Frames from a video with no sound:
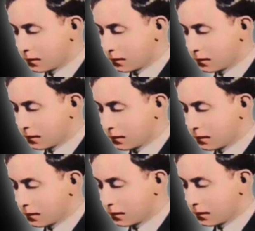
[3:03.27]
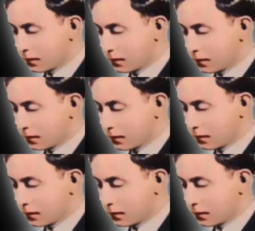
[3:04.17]

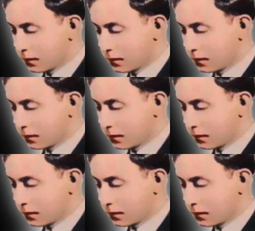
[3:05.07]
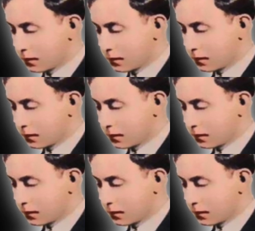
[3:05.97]

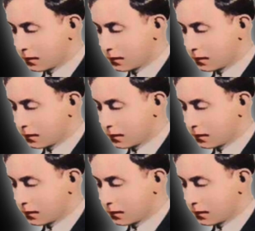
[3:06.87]
[no speech]